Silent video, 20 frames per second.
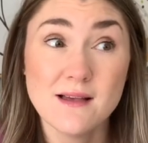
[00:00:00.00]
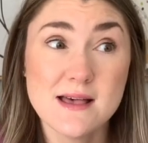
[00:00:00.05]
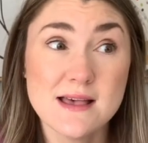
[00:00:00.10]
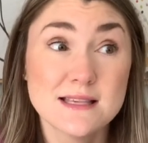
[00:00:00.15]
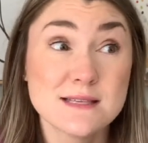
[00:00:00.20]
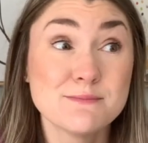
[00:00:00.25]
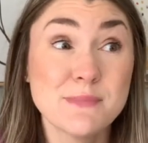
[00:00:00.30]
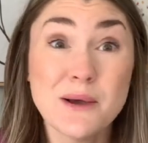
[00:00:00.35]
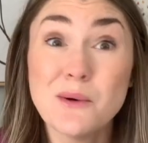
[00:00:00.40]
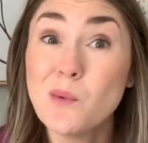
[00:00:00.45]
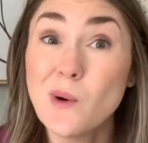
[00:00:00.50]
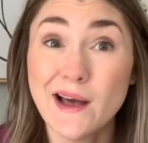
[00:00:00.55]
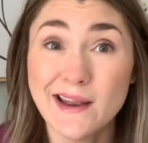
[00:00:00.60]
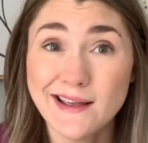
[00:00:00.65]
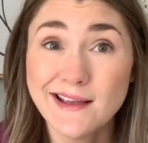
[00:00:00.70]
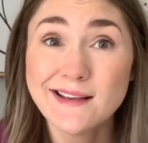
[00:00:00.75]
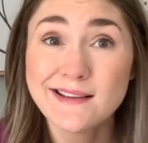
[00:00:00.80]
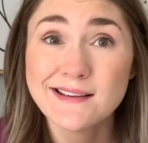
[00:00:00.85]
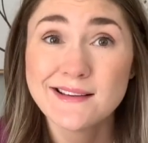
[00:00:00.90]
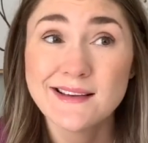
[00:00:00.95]
it's my
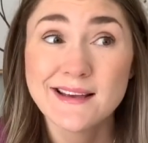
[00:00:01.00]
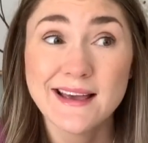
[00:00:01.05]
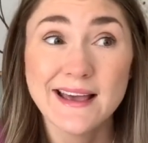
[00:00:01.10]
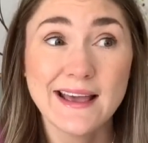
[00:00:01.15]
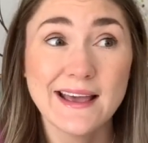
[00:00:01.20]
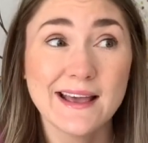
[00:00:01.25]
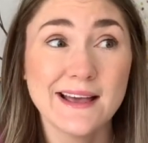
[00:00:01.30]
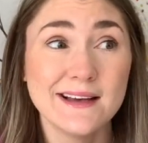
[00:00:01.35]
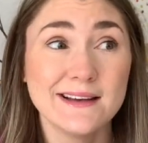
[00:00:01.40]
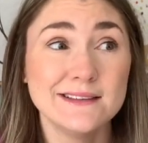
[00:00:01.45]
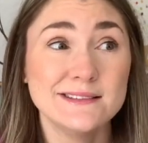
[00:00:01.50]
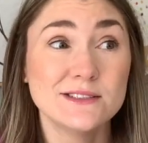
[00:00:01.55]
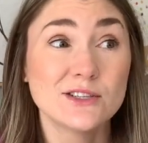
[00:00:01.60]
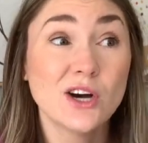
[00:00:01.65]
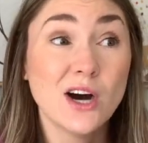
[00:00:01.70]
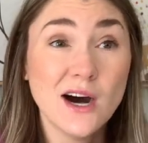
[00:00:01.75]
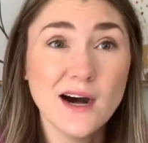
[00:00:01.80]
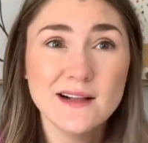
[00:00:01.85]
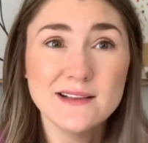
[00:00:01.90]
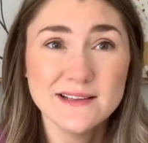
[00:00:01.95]
wedding and
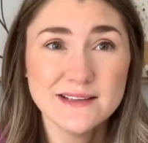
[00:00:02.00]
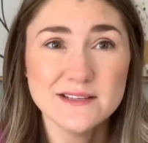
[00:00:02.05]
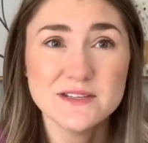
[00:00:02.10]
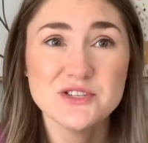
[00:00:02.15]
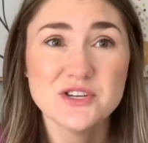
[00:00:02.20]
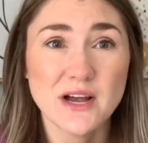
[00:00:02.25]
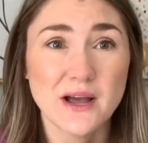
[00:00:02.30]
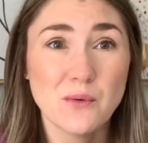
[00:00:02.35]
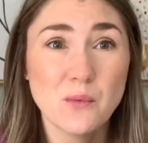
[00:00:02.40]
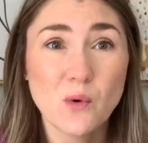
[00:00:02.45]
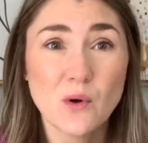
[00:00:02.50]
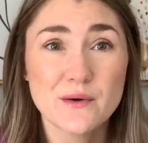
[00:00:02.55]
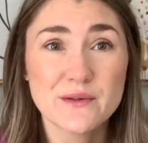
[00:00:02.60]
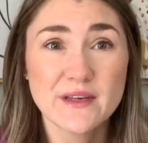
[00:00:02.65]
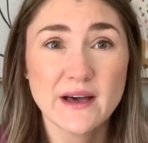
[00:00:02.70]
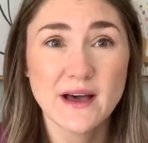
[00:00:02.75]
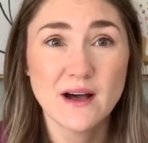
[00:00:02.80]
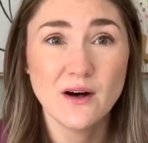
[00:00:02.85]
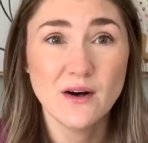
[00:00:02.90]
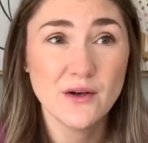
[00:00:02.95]
college. I wore
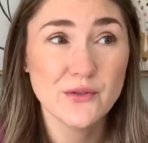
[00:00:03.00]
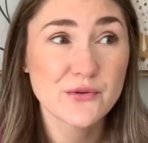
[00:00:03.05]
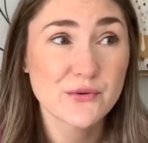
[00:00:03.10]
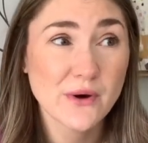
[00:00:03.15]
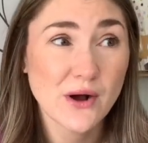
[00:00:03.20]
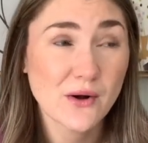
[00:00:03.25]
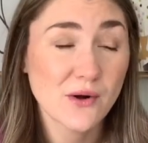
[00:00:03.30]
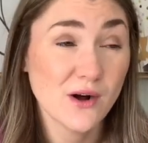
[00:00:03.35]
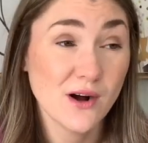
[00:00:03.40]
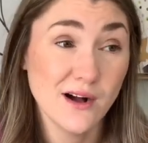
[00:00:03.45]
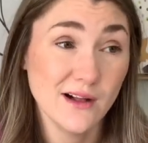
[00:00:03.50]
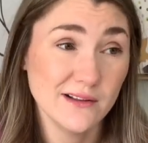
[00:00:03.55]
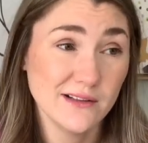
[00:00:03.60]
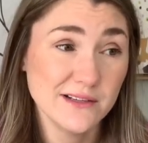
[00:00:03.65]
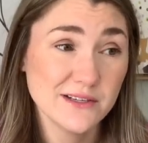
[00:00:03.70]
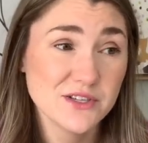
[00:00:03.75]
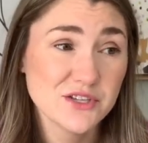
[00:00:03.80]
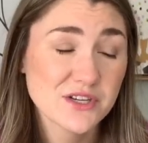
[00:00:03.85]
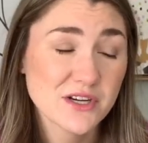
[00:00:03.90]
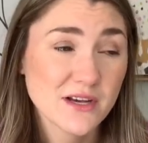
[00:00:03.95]
that all throughout
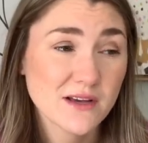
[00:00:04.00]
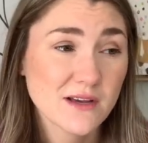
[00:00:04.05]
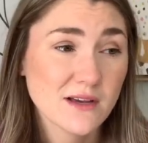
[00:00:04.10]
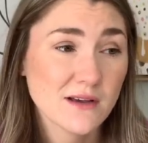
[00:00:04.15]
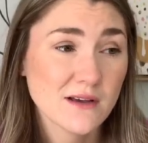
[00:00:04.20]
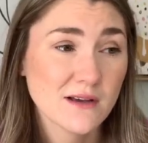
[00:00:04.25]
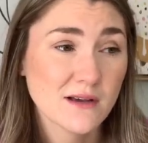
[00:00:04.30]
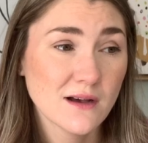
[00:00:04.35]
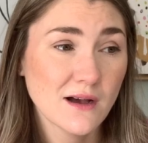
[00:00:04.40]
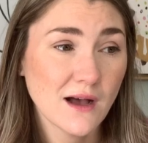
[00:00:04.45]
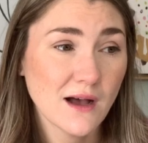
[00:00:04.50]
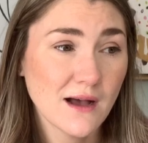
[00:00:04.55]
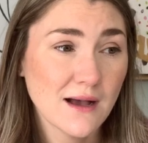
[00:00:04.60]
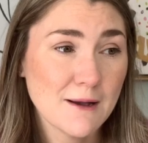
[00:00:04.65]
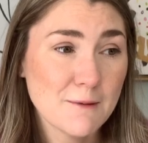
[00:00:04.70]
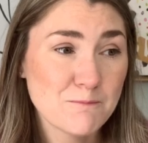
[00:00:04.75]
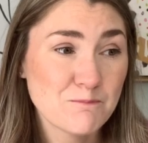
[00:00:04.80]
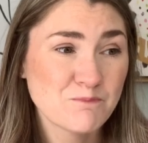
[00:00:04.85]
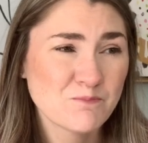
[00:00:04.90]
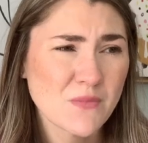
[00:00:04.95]
college,
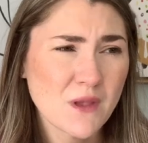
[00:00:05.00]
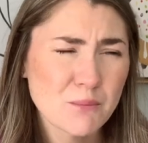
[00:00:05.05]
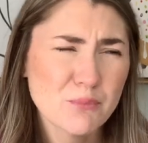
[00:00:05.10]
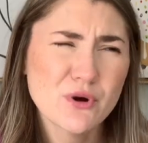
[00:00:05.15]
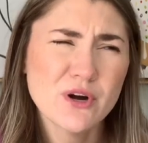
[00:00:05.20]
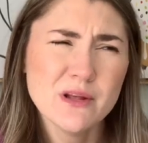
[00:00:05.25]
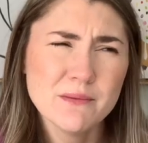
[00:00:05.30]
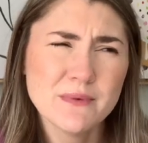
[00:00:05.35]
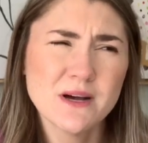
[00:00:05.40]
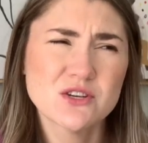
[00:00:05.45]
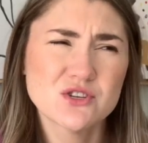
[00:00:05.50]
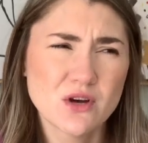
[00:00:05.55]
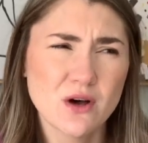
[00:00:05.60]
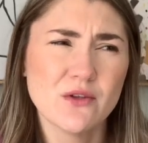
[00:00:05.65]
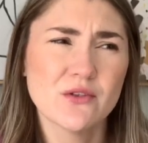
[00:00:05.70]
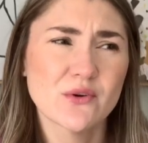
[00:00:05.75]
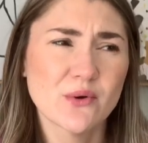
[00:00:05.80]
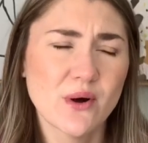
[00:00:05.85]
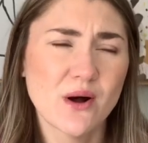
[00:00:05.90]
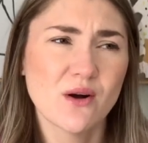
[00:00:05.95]
um, pretty much all
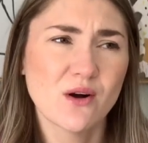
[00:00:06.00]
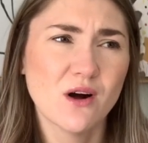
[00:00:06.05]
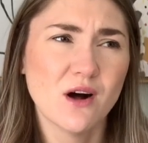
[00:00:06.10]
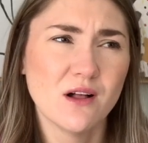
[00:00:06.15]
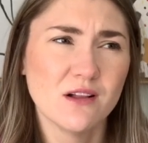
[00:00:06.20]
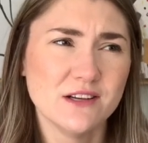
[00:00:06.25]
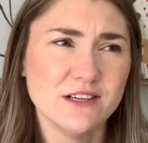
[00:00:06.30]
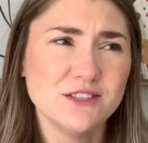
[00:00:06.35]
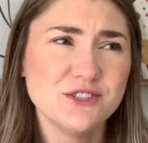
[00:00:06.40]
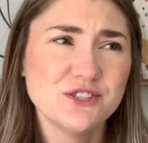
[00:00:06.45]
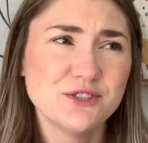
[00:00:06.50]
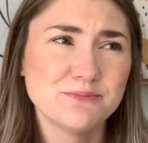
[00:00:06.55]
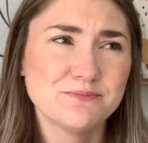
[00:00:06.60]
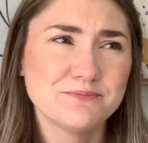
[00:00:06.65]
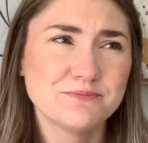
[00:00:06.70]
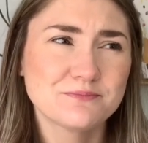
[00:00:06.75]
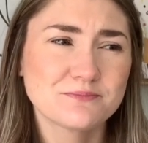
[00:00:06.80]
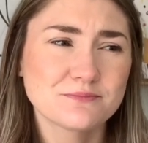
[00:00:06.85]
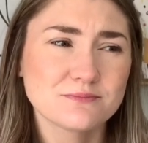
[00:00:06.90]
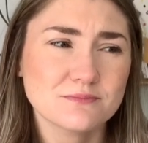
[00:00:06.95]
throughout college.
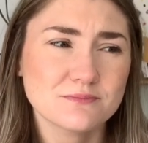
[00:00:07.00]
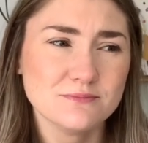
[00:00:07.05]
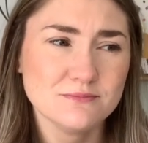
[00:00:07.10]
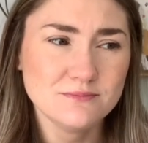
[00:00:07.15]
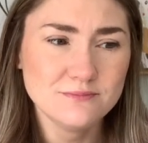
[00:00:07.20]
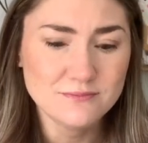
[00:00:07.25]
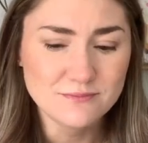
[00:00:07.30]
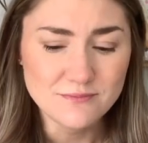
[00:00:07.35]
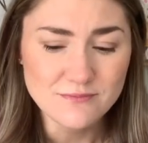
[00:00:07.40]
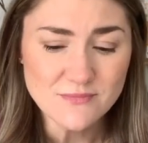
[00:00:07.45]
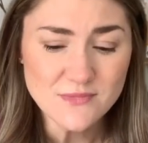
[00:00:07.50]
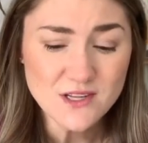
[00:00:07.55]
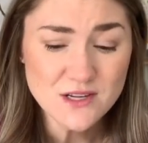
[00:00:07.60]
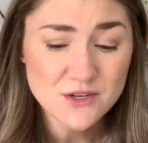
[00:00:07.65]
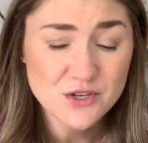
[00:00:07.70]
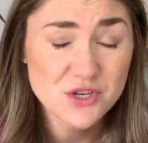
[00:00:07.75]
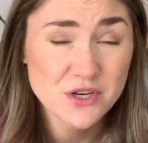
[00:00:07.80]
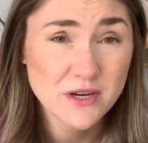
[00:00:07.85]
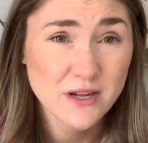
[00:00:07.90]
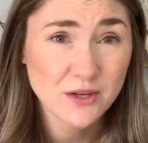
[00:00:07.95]

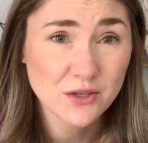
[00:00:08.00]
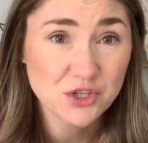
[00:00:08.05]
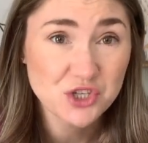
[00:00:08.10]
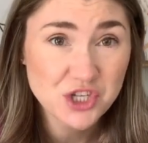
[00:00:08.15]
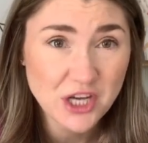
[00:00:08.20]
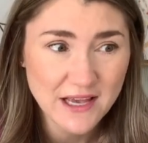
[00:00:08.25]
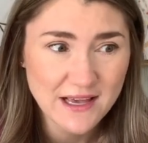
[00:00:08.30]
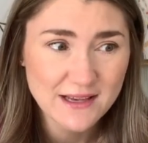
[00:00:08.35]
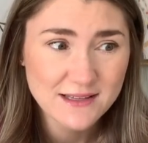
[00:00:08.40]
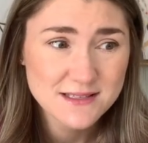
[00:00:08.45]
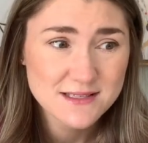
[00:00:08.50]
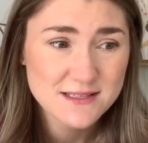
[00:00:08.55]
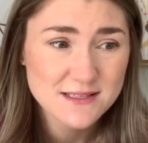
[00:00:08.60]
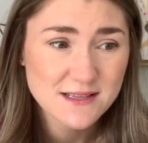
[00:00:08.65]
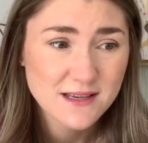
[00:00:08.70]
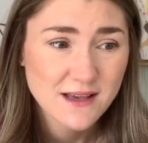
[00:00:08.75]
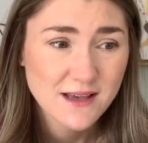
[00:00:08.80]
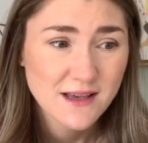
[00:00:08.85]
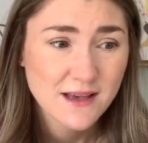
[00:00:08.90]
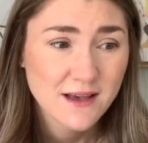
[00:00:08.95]
Chanel Chance,
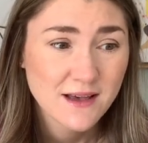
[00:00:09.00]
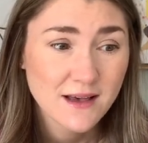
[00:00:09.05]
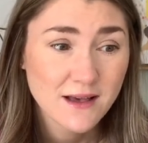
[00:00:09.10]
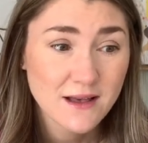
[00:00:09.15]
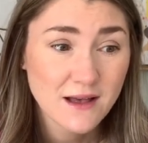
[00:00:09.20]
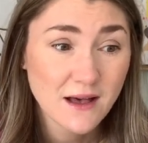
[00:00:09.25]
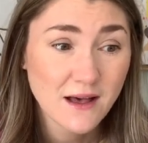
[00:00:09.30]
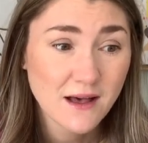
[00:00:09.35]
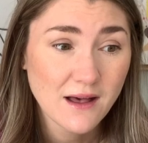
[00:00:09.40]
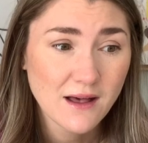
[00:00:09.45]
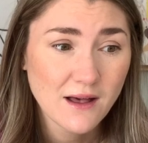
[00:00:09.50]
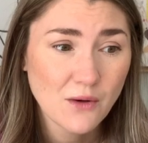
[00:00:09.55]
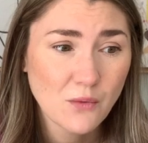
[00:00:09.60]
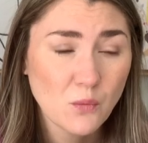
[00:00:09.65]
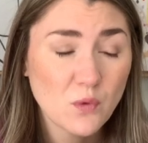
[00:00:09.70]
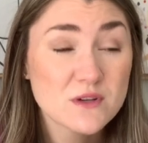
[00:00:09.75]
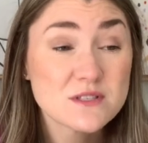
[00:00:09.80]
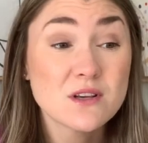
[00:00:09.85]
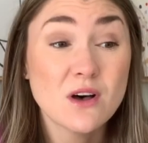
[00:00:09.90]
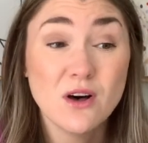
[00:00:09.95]
uh,
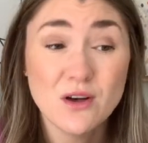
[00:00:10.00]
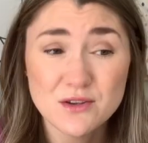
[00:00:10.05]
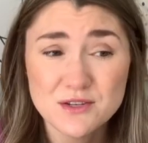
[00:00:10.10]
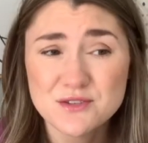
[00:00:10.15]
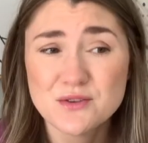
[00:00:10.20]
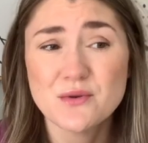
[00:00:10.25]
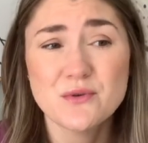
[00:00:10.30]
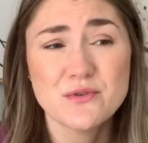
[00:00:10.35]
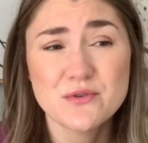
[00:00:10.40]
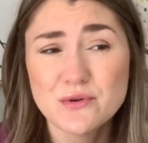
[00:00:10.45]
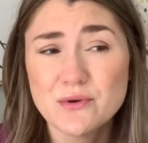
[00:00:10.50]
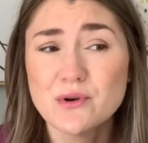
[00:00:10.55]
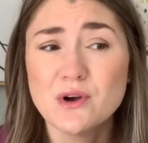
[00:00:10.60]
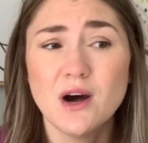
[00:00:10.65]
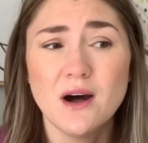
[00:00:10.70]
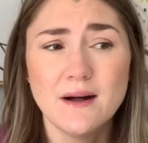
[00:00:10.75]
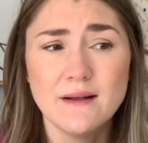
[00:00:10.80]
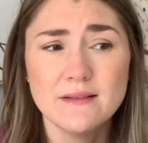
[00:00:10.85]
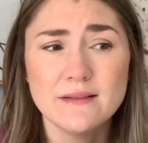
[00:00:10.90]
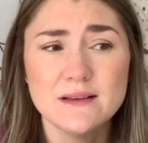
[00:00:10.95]
was also through
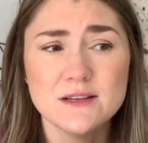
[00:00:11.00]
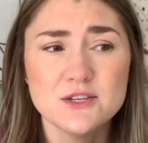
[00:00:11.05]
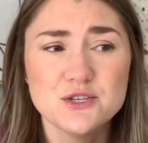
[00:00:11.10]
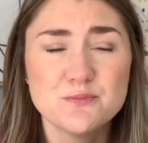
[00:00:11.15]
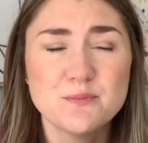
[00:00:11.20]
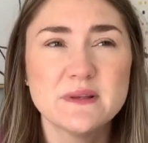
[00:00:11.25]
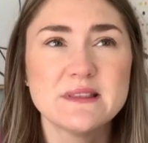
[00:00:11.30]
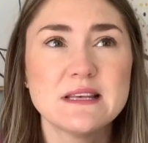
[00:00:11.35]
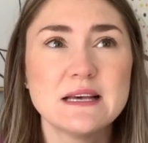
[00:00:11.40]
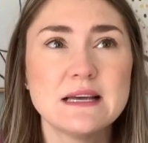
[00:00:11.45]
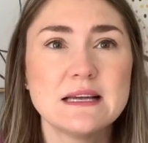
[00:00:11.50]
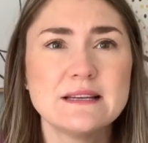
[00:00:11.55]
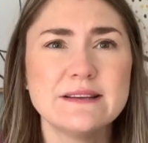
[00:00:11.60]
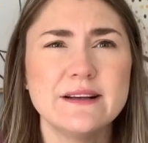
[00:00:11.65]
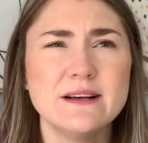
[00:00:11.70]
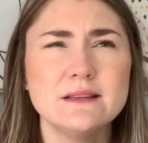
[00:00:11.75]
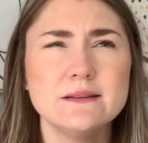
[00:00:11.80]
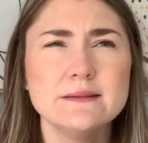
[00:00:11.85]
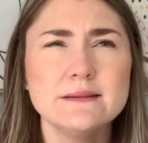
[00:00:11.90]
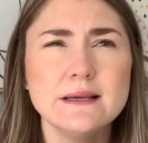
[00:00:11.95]
college, but then a
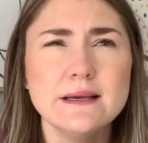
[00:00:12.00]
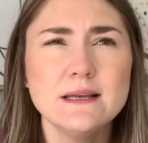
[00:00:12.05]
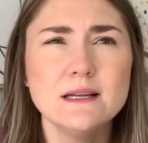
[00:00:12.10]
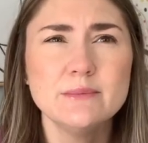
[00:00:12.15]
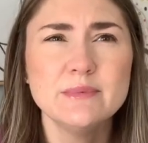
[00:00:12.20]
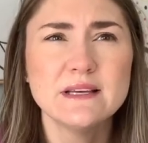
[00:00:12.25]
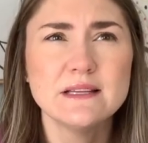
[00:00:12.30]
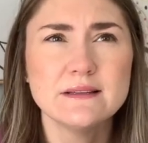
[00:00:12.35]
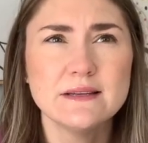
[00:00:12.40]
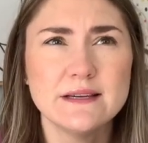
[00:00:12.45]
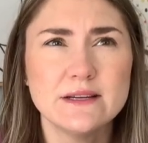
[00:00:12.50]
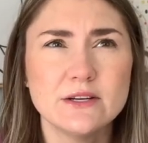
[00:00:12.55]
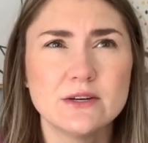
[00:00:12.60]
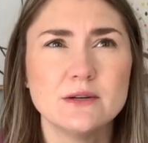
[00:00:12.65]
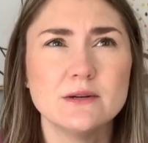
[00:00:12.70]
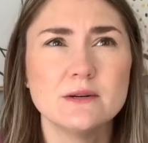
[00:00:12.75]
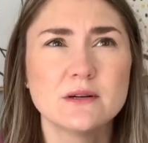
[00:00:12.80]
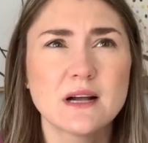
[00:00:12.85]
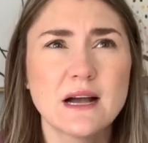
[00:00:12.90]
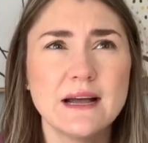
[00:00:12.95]
little bit
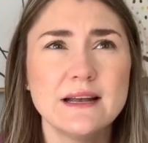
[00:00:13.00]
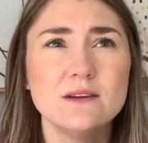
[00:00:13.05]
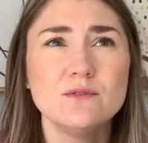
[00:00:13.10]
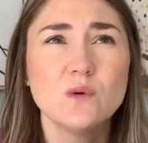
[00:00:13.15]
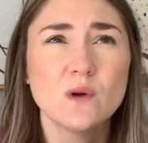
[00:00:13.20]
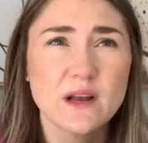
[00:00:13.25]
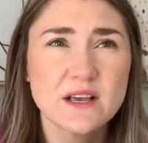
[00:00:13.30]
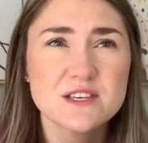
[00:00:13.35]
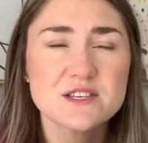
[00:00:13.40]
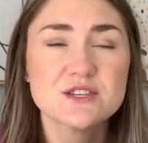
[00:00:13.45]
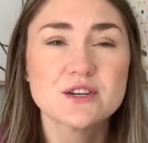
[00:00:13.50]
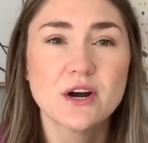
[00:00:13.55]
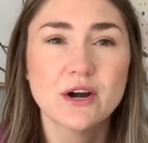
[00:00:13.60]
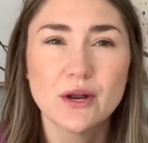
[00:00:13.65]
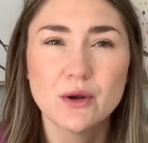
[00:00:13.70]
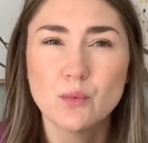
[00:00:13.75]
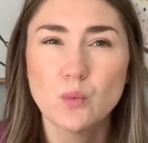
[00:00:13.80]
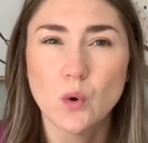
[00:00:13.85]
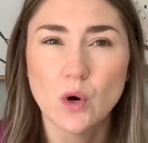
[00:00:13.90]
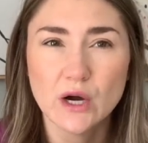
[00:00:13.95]
later, kind of when I
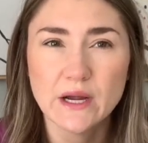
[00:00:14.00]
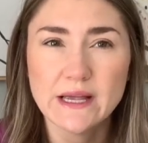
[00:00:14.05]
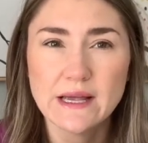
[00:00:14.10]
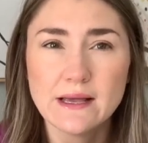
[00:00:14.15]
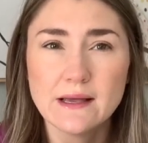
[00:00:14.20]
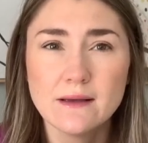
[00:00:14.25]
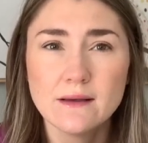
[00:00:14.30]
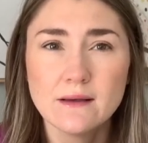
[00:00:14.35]
started working,